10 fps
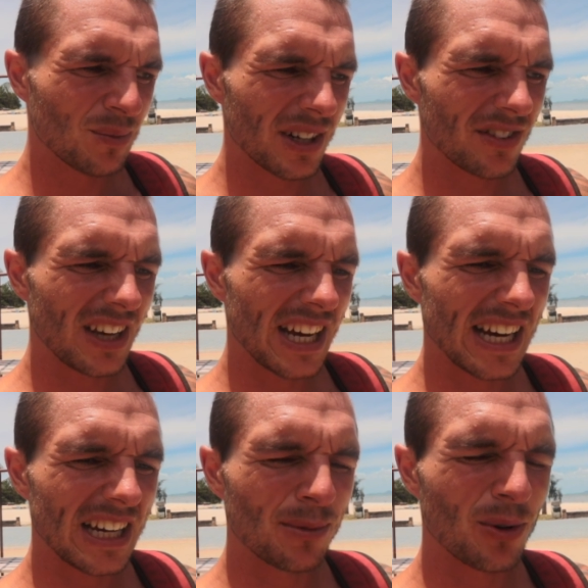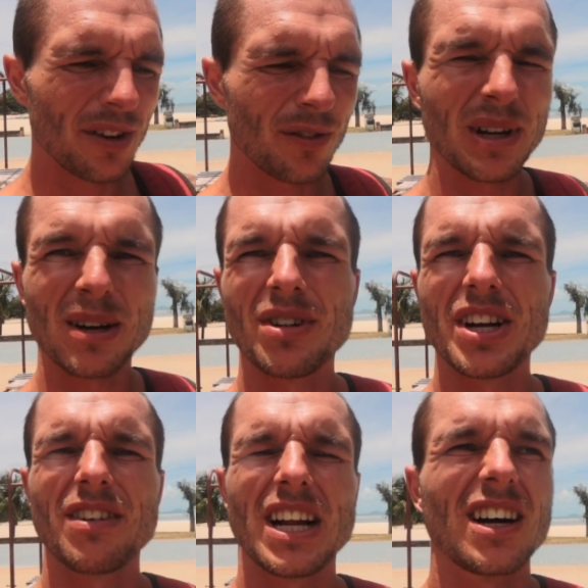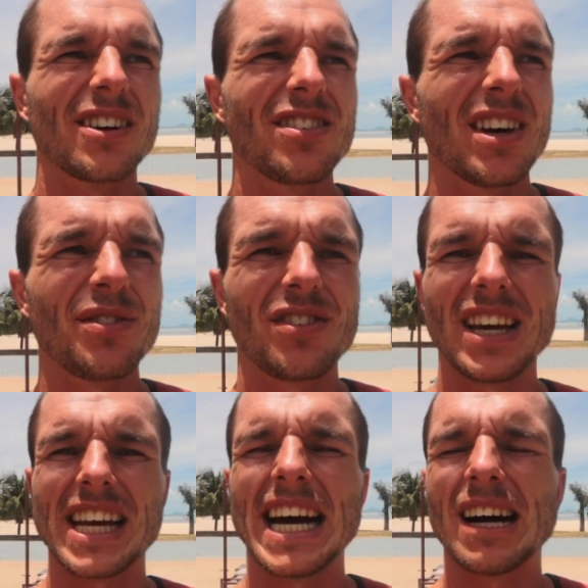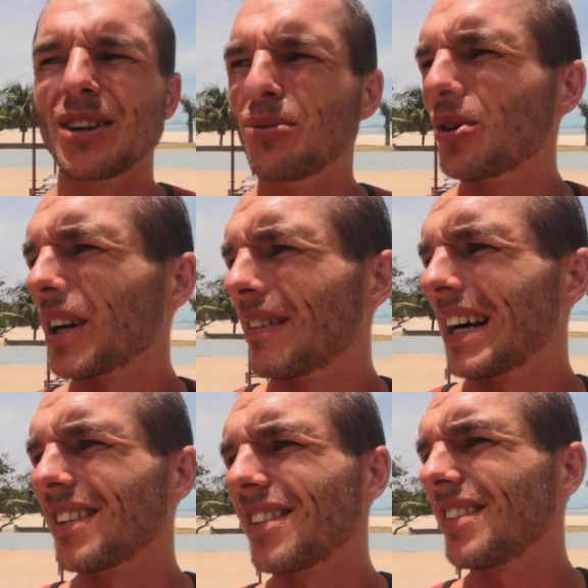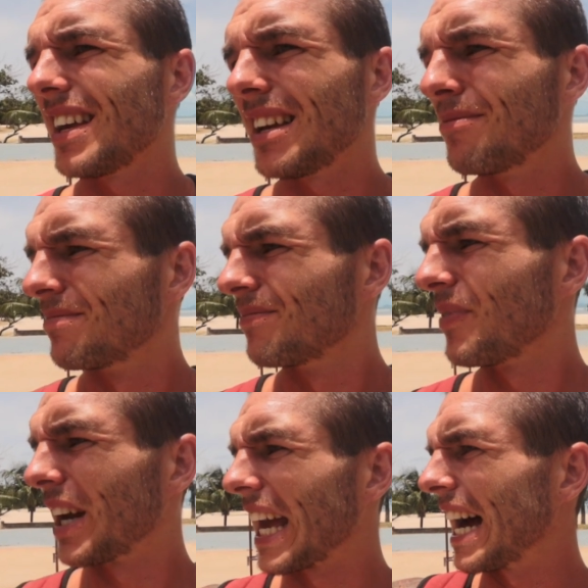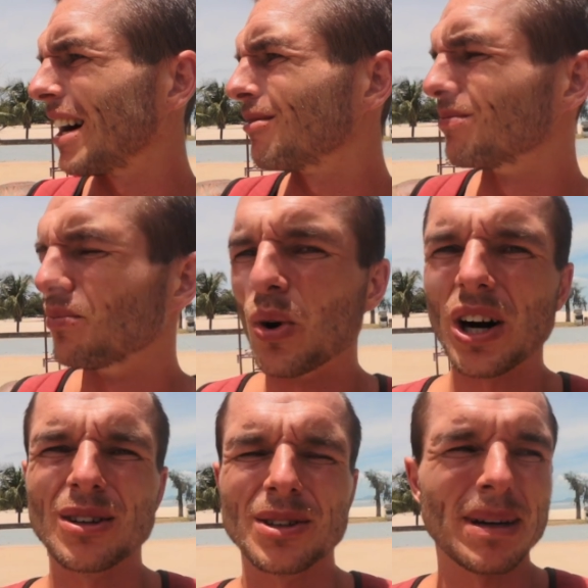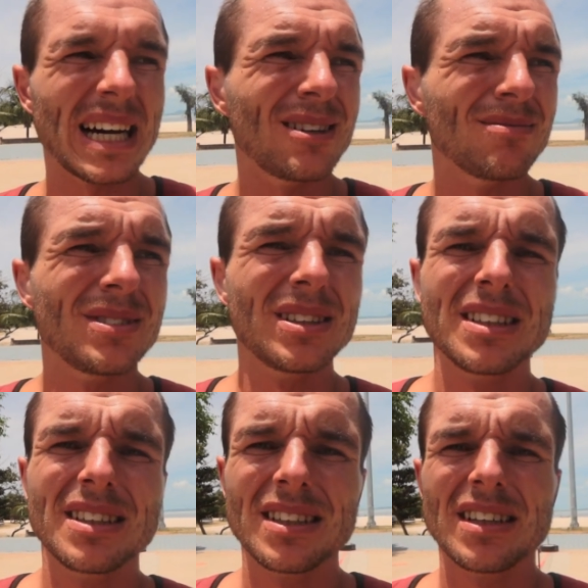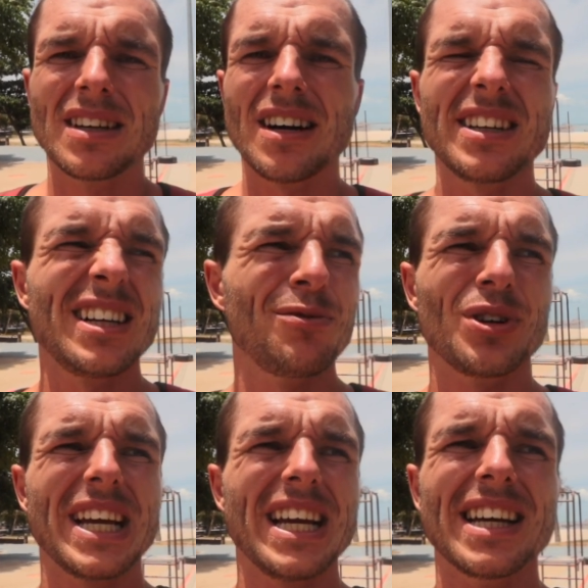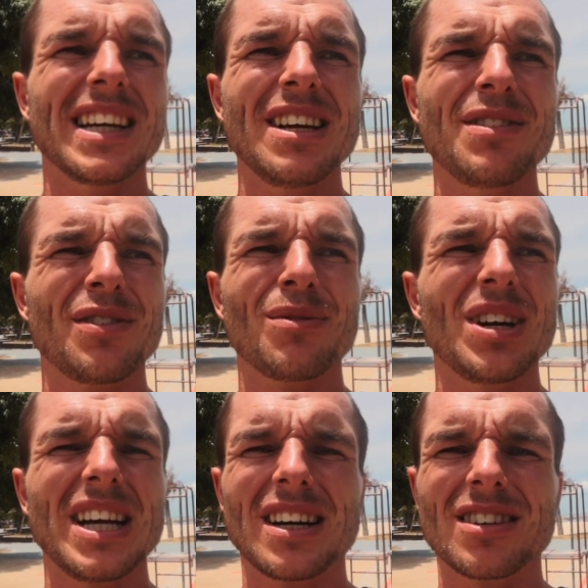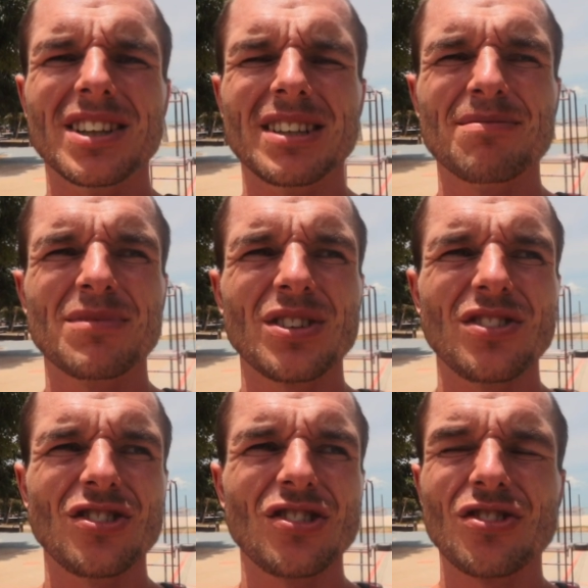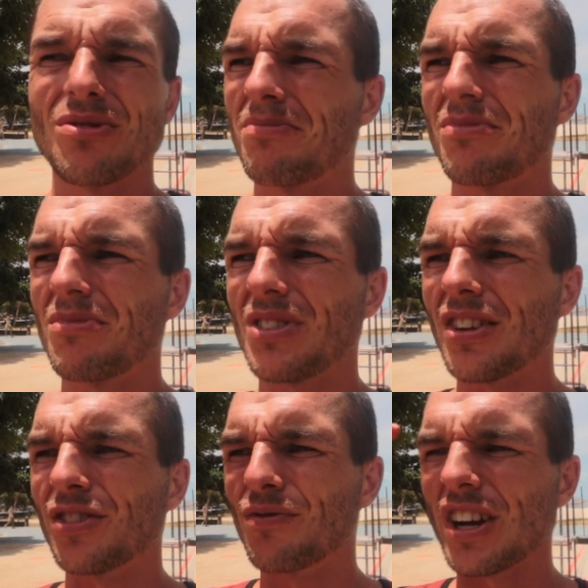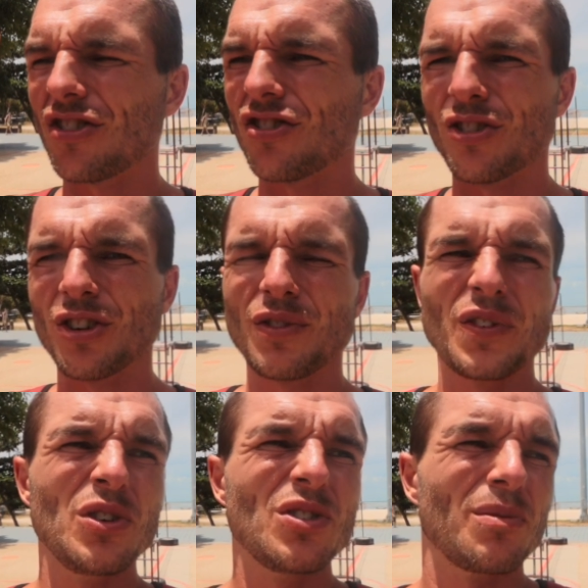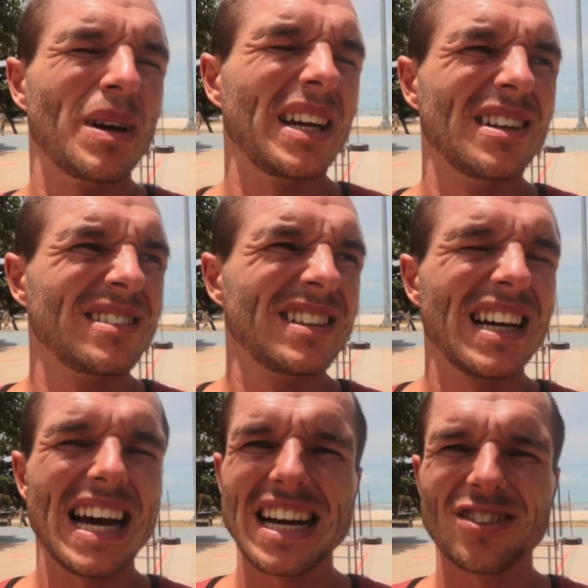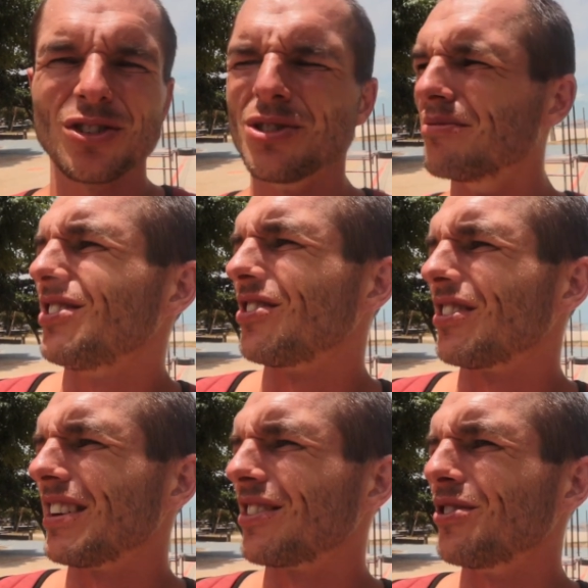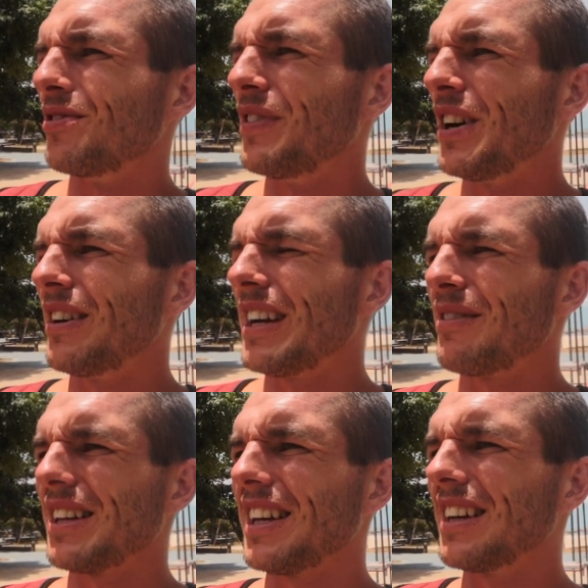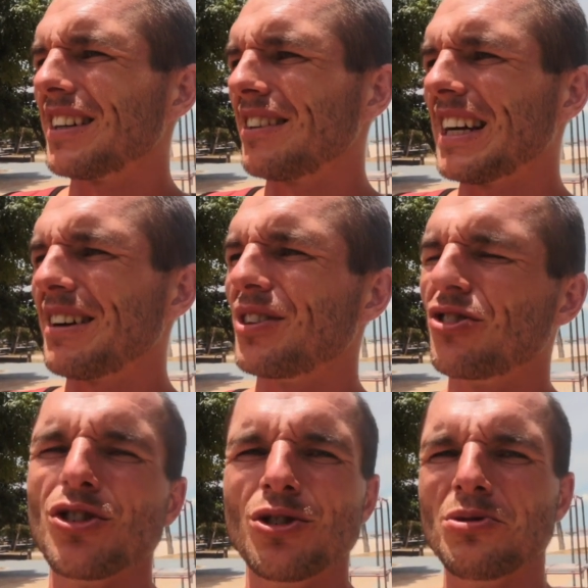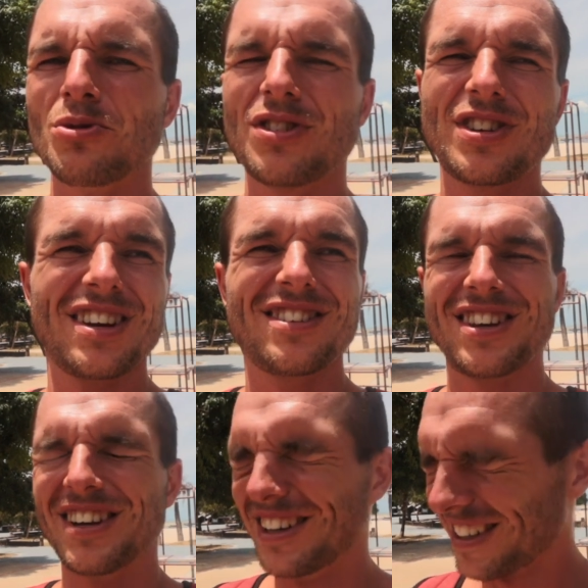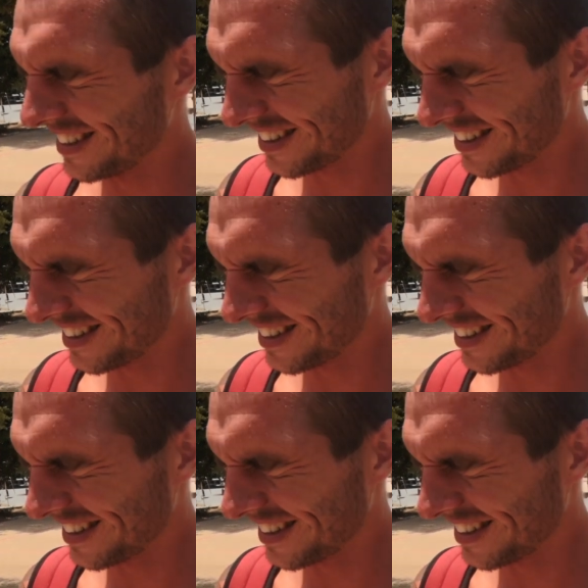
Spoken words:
I see an animal, even when I'm really, really hungry, so if I see a cow and I'm walking around and see cow wild about, I don't ever want to eat it, even if I'm really hungry, because it just doesn't register as food to me at all. It's just like, it's got fur and everything. I don't have the tools to...